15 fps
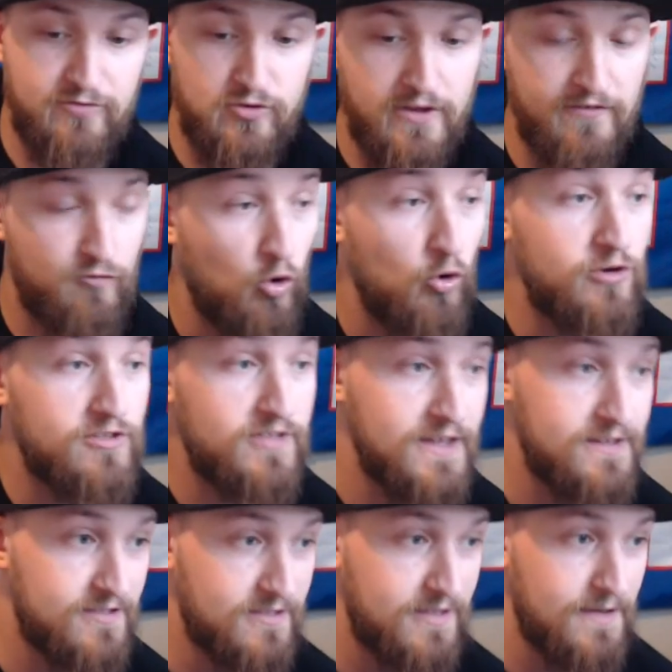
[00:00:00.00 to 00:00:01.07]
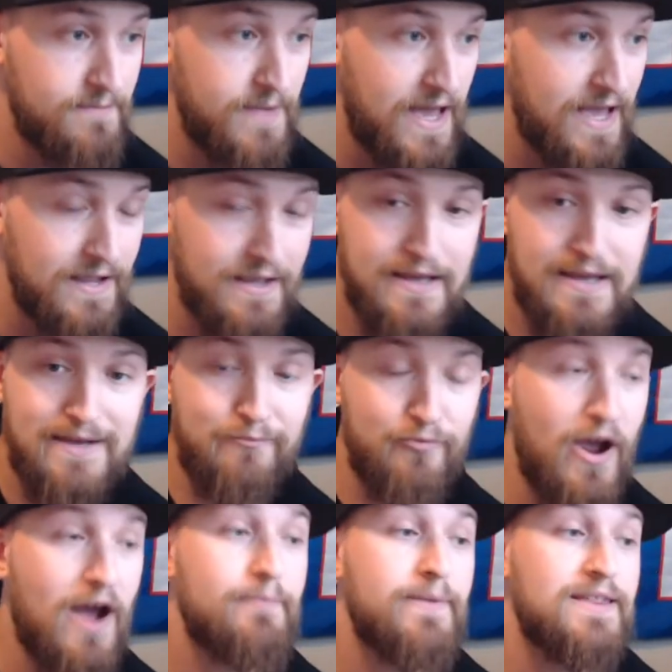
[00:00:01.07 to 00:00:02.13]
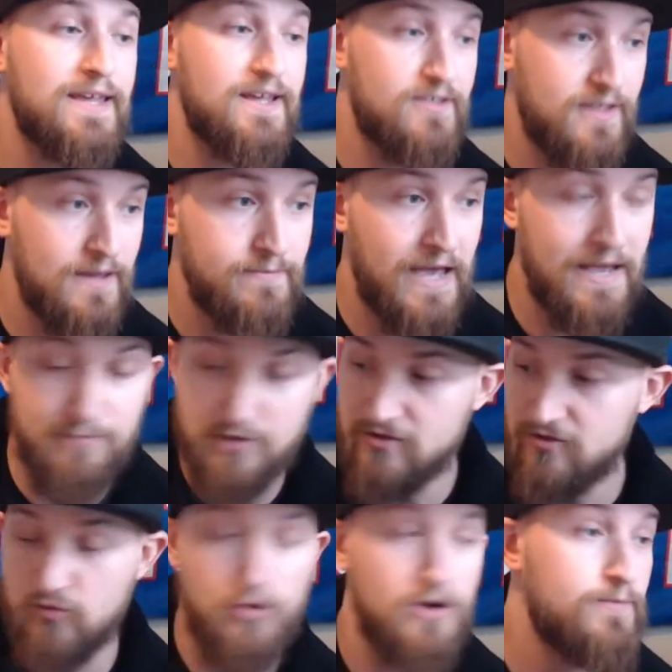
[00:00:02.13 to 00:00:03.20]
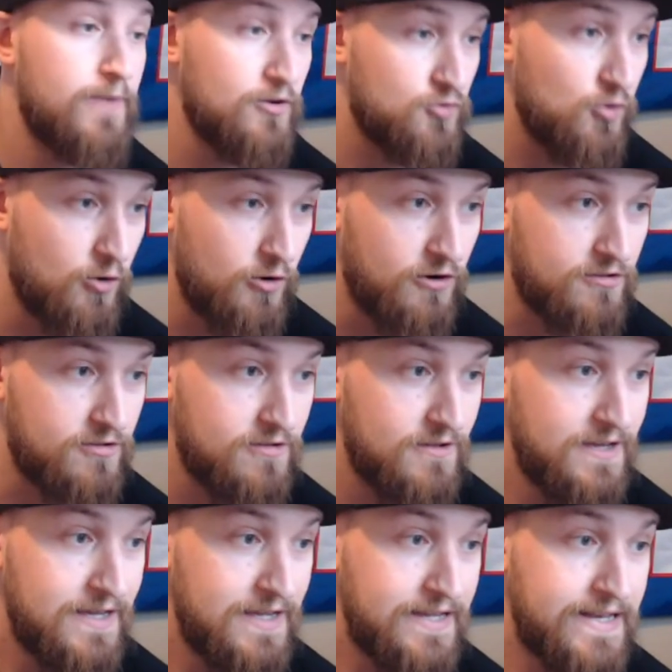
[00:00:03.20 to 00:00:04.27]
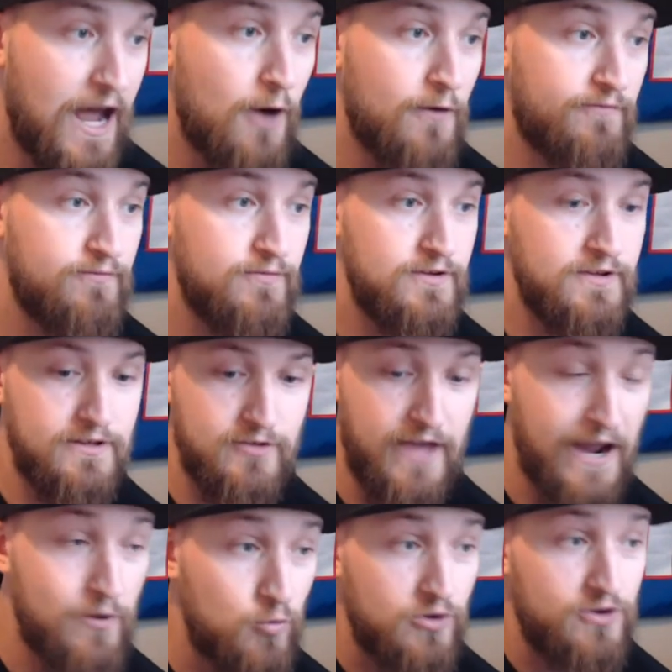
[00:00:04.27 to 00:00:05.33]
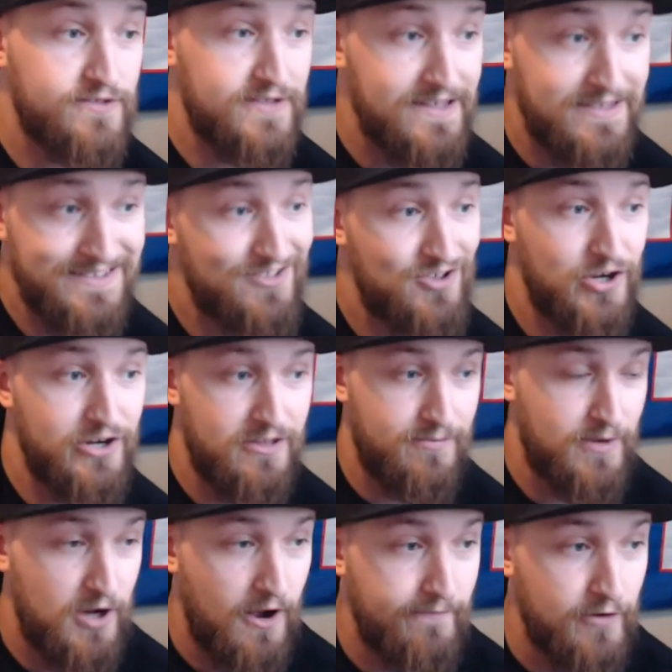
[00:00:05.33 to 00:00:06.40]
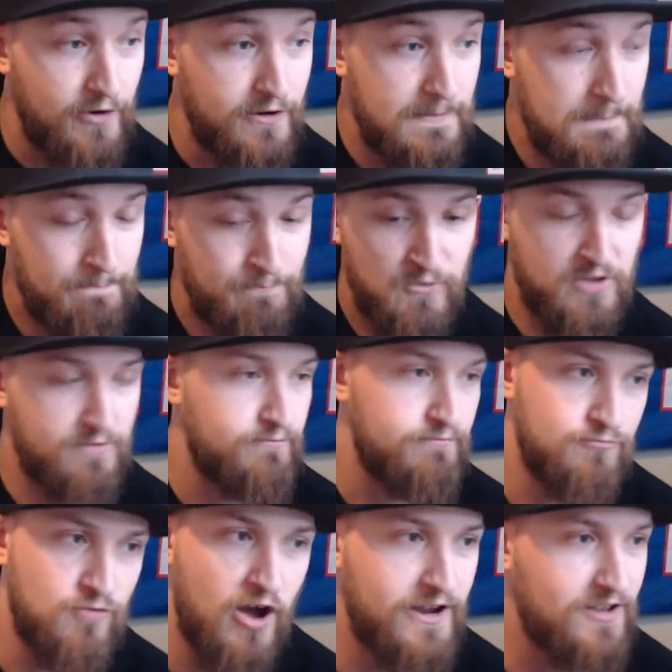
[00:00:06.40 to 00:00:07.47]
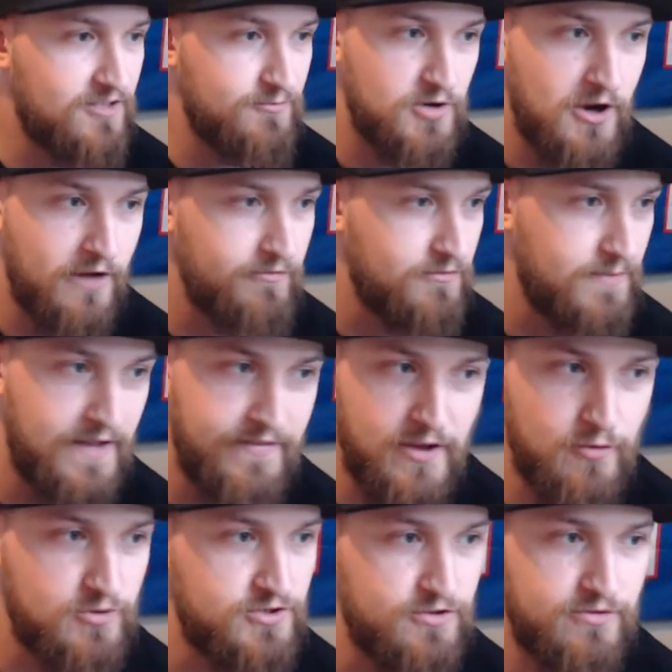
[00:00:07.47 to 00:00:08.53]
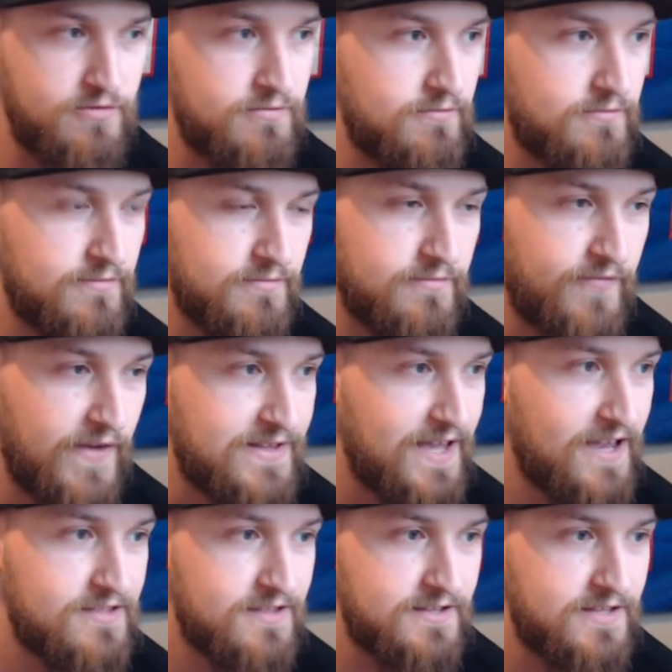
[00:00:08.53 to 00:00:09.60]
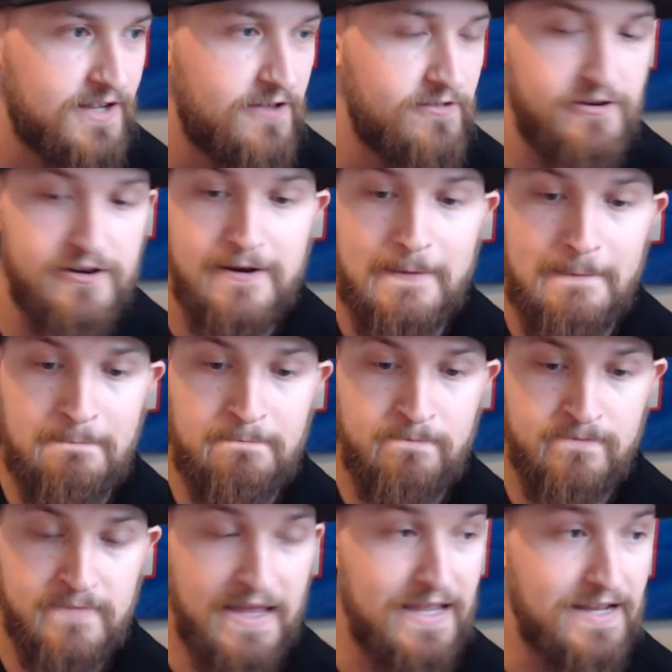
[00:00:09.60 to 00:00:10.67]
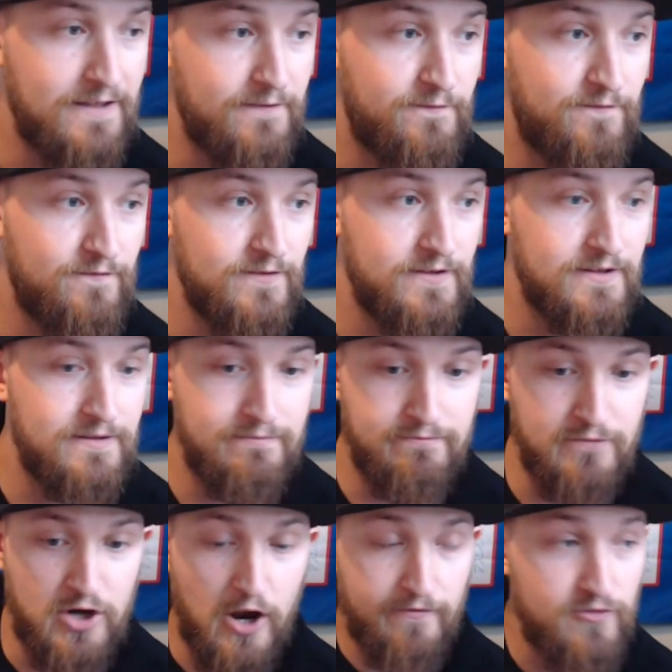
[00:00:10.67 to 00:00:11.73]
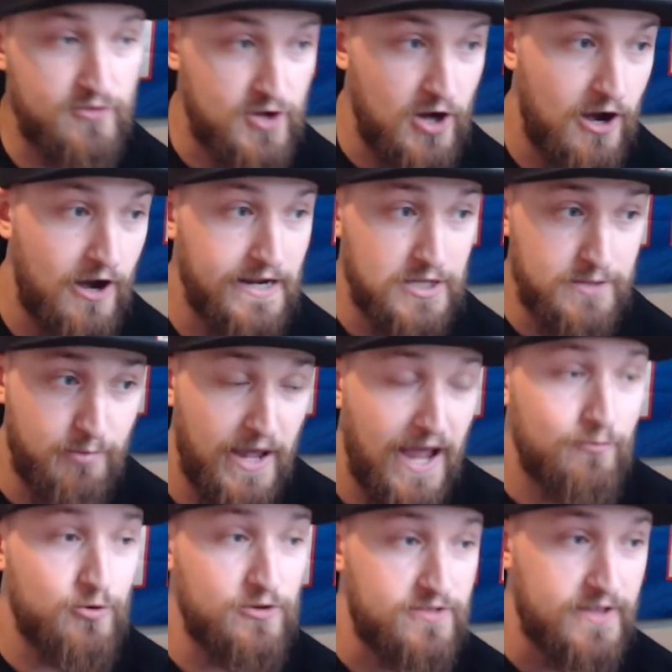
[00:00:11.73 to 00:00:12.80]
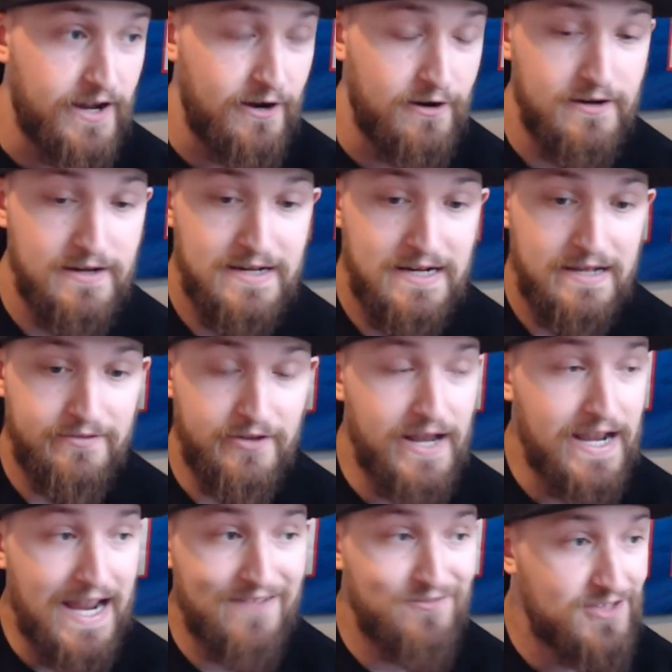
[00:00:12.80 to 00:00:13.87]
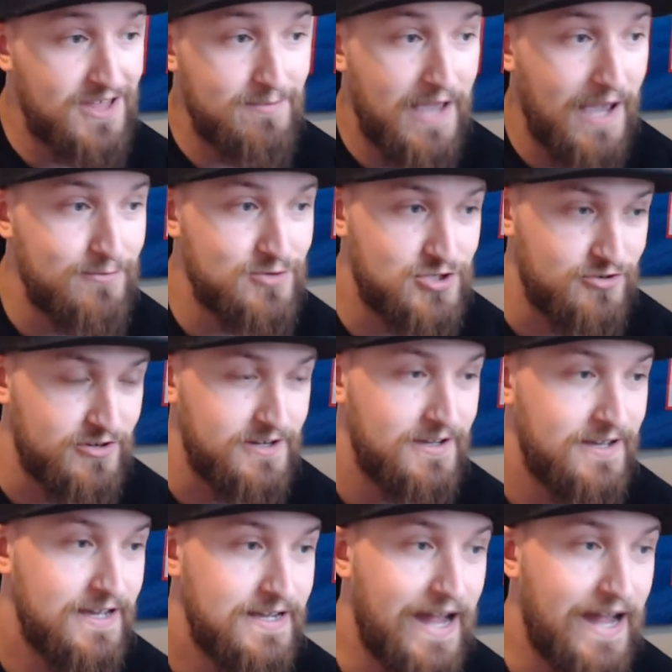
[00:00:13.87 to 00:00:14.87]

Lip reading: If Torrance takes a step back, Brown might take a step back because he's worried about Torrance. Now, if Edwards isn't as good as McGovern, because Dawkins and McGovern, man, they were just fantastic together. And if McGovern's gone and you put Edwards there, they're not going to have the same chemistry.